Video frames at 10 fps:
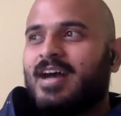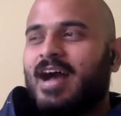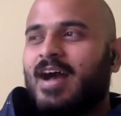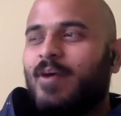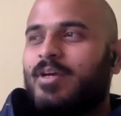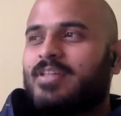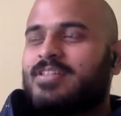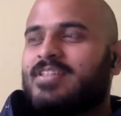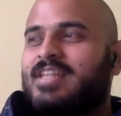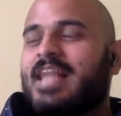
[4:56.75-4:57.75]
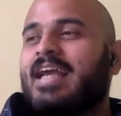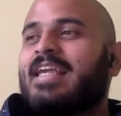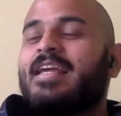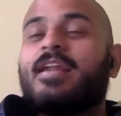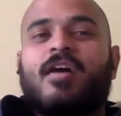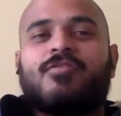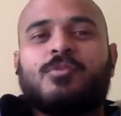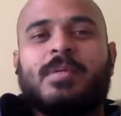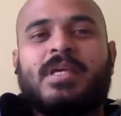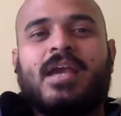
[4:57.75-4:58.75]
was lucky enough to
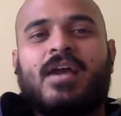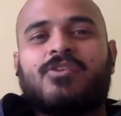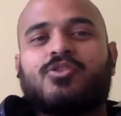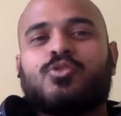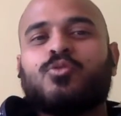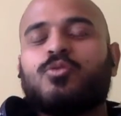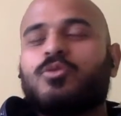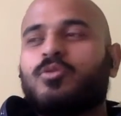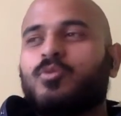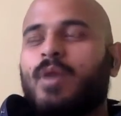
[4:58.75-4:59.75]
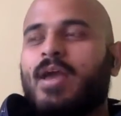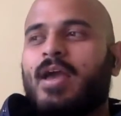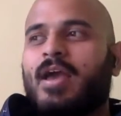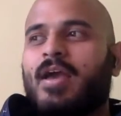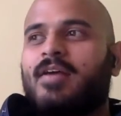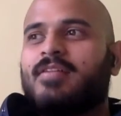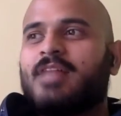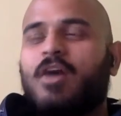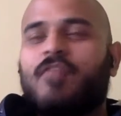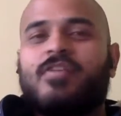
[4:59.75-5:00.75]
be at a school where they
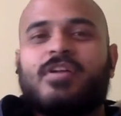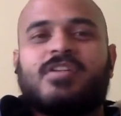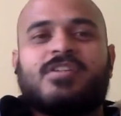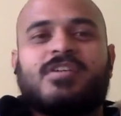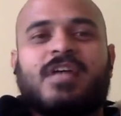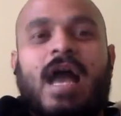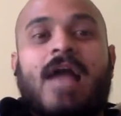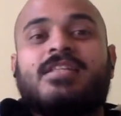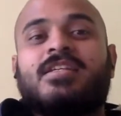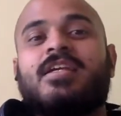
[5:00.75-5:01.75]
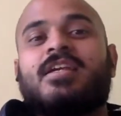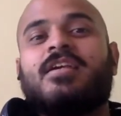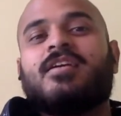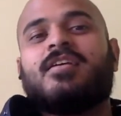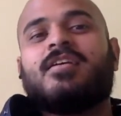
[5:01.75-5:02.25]
offered IT